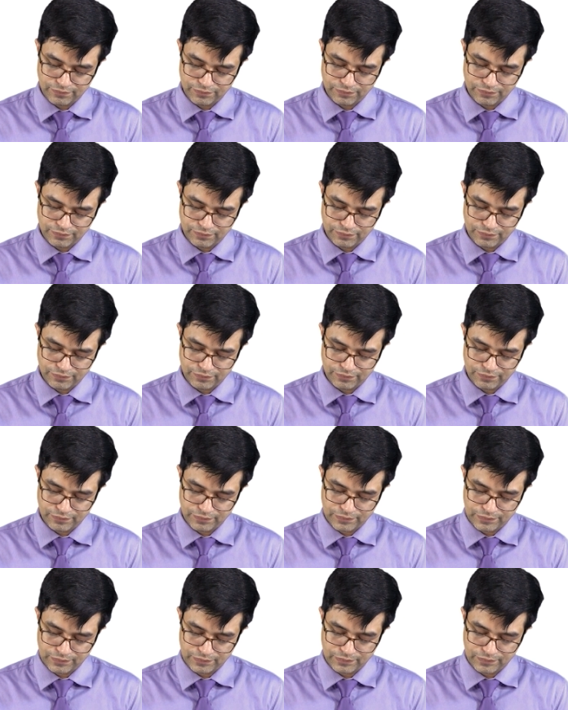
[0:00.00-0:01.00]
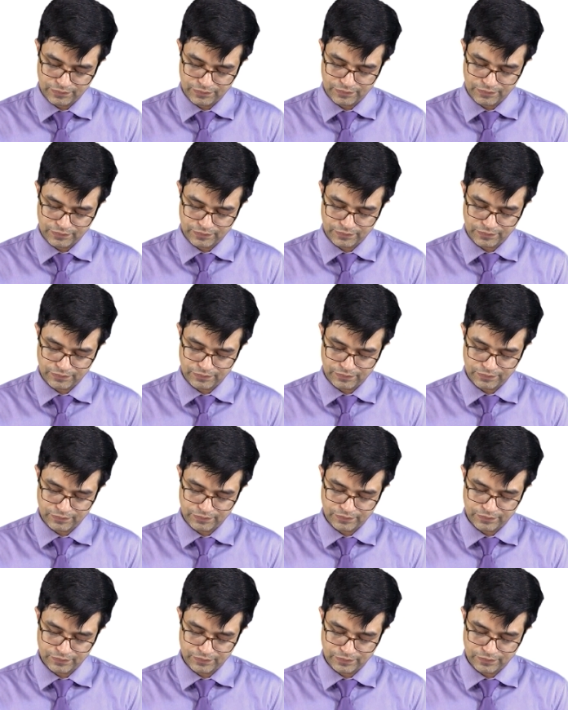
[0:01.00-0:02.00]

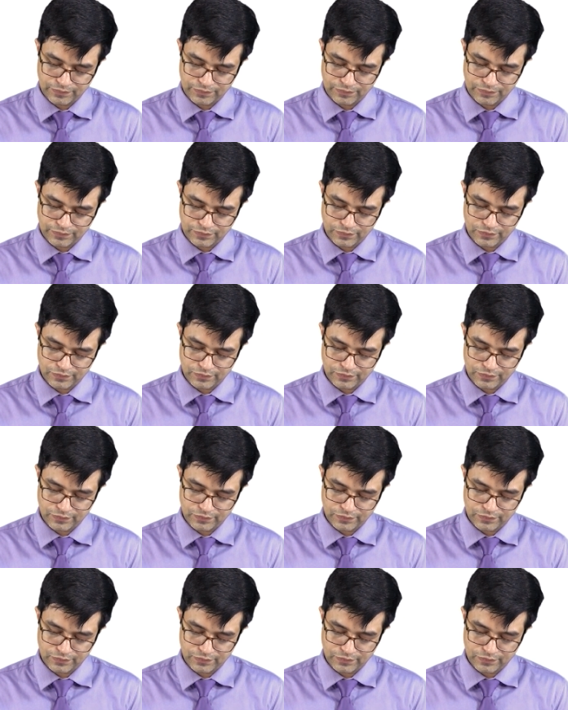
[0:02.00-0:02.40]
No one is speaking in this clip.